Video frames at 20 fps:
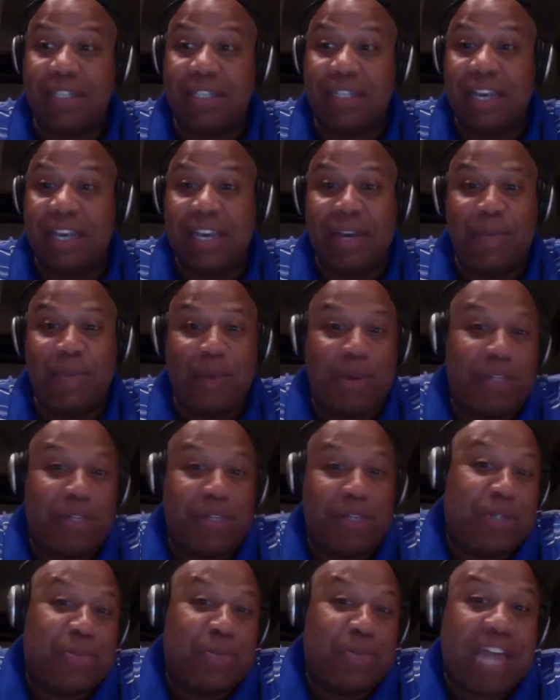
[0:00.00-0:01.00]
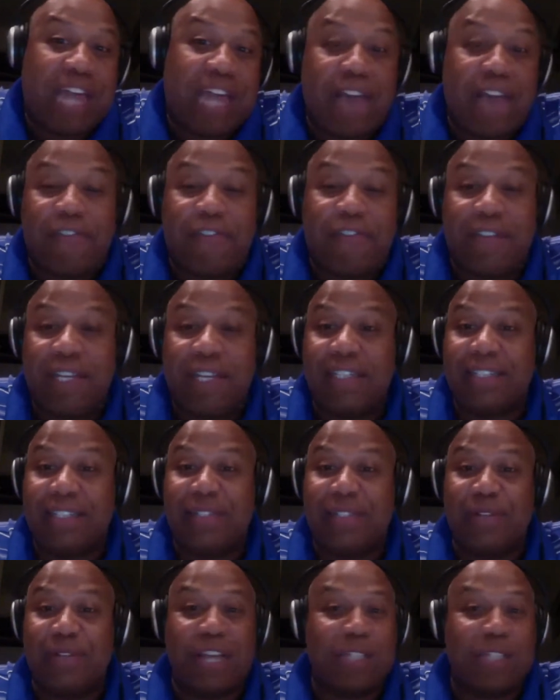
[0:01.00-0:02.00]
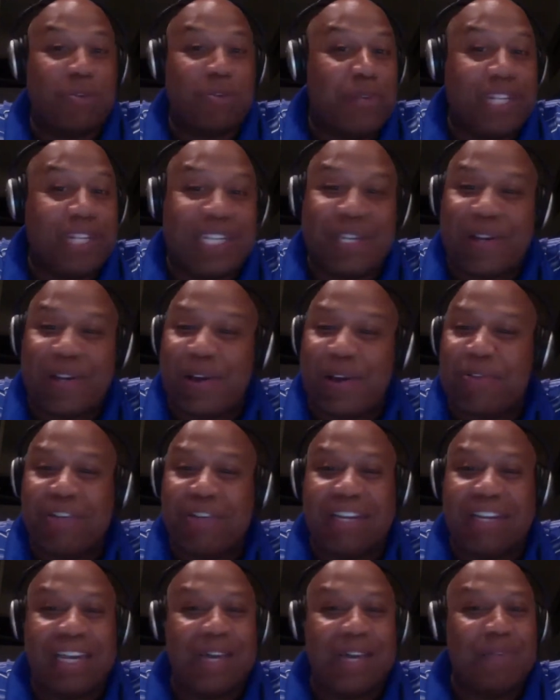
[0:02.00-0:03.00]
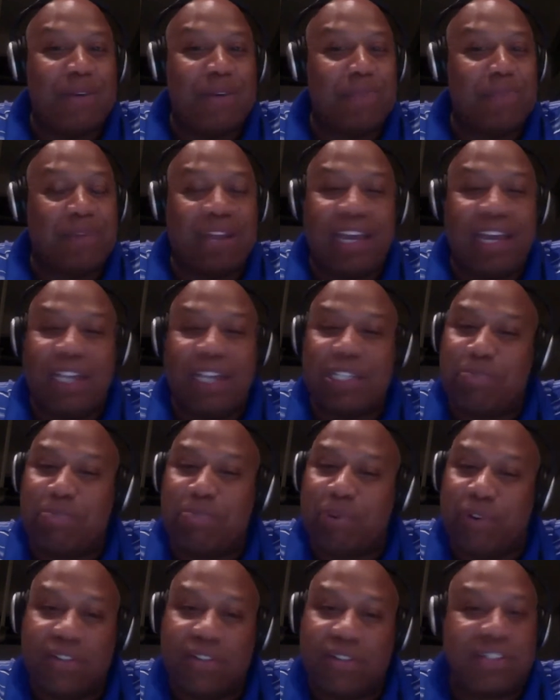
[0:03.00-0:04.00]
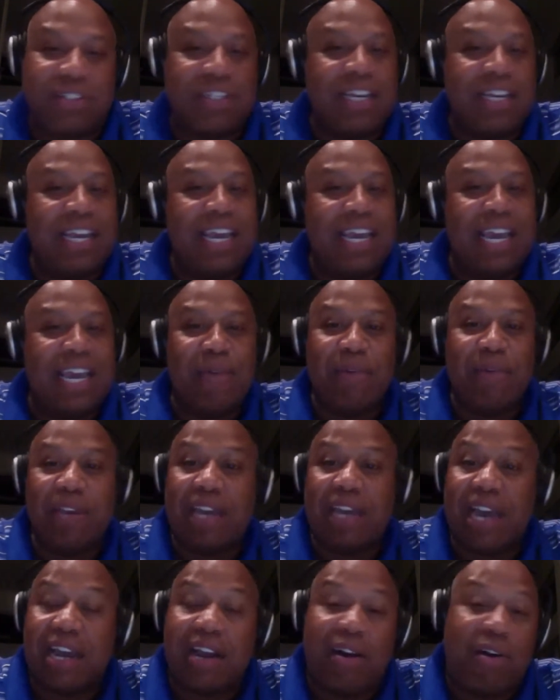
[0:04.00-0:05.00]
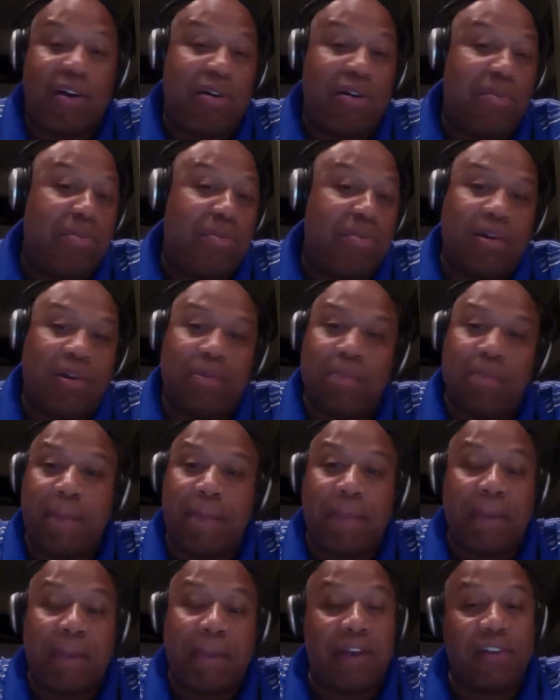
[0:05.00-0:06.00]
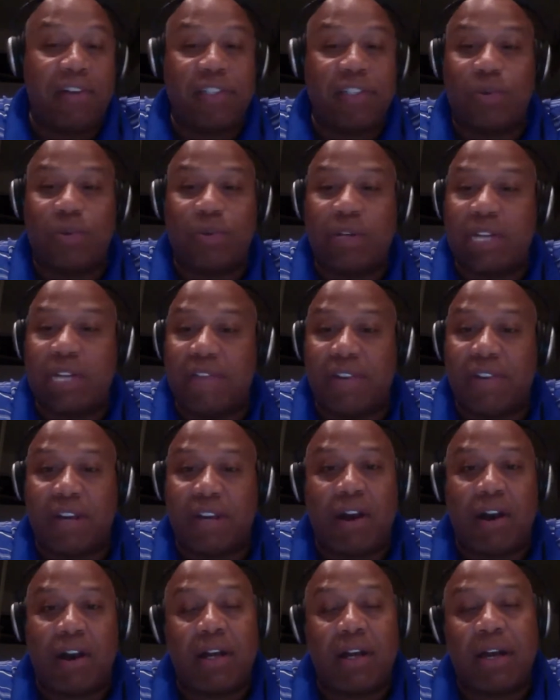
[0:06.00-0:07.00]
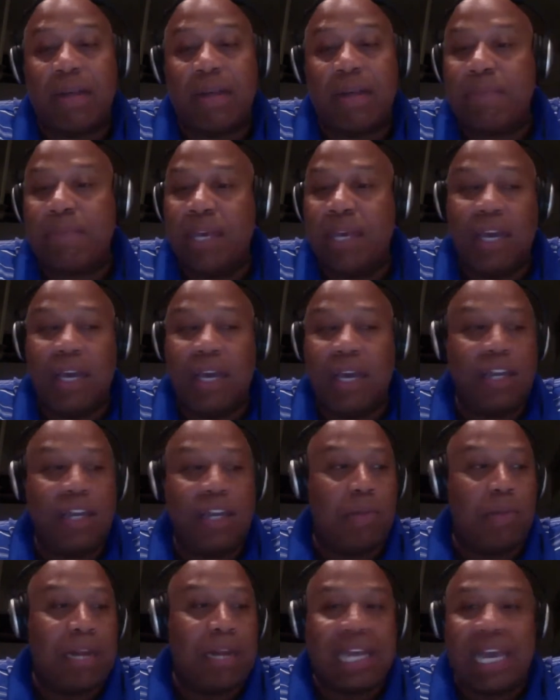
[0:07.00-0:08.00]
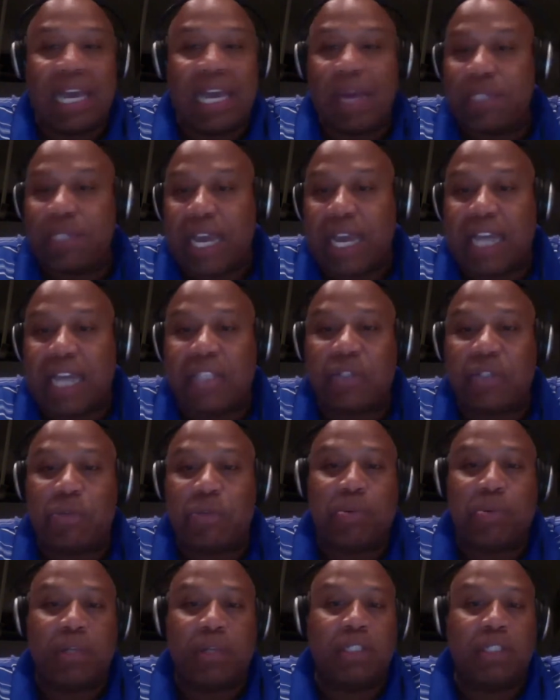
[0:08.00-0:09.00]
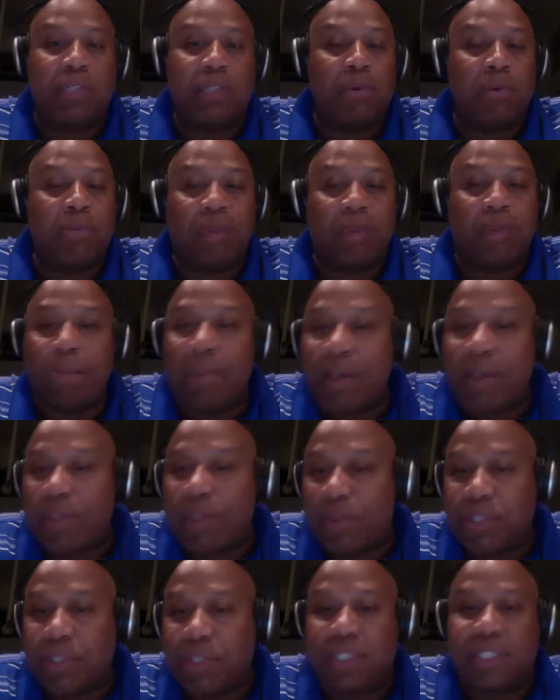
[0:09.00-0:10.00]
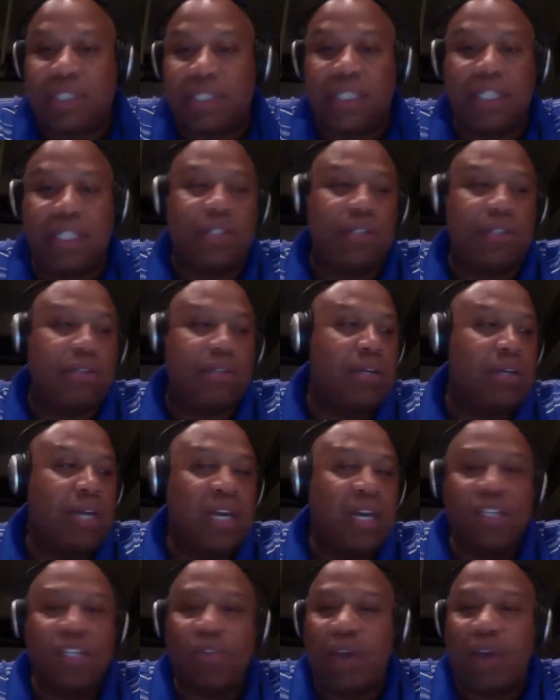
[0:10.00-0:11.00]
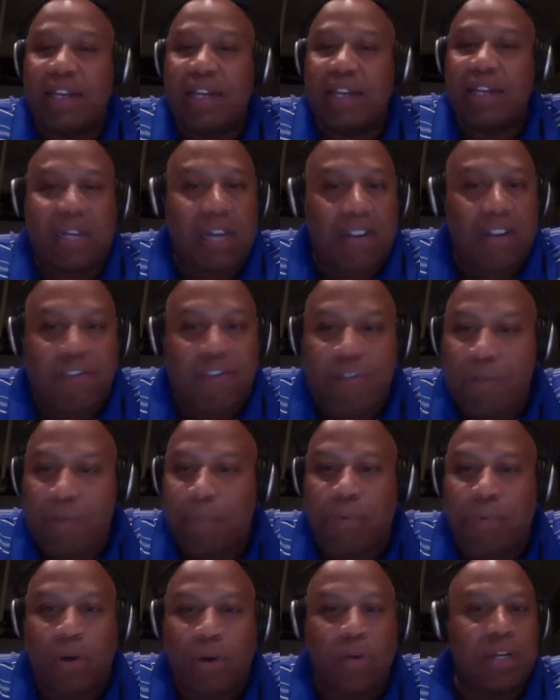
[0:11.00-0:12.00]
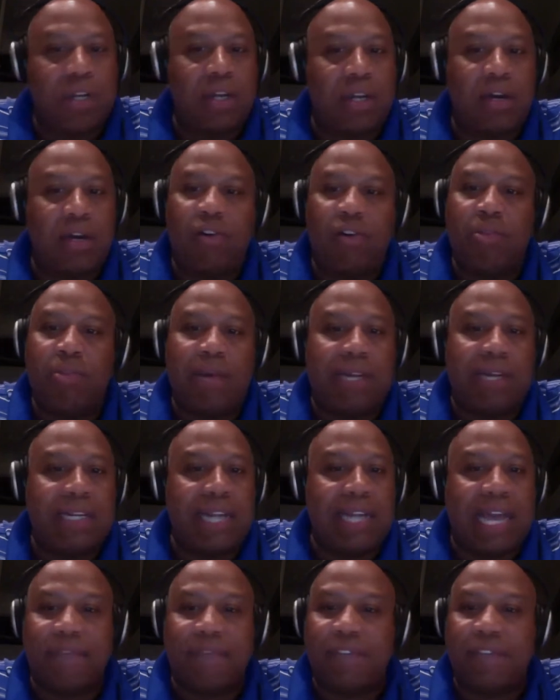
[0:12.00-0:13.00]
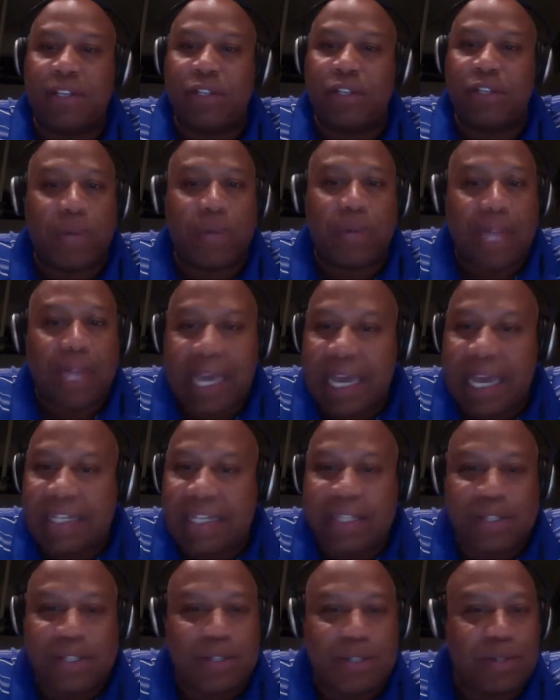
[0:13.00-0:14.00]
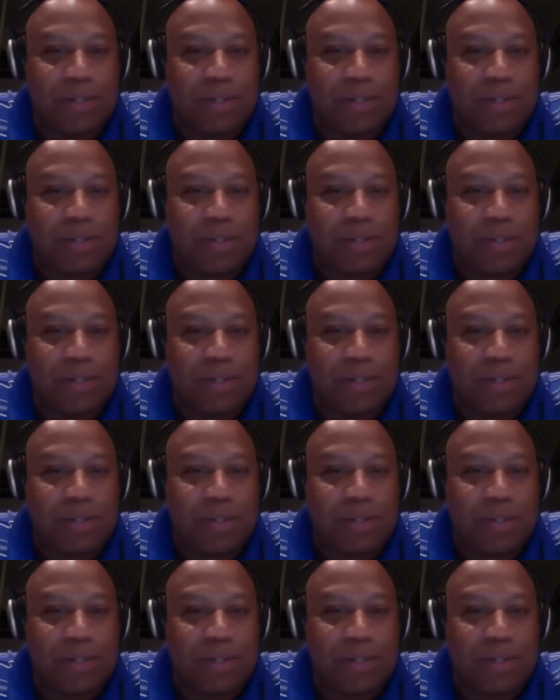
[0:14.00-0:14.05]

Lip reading: We were student athletes. You know, that's what we did all day. We played sports and we got our homework. My parents were never caught up. You know, my dad was a high school principal. My mother was a teacher. So I didn't come from a broken home. I didn't have to do what I had to do.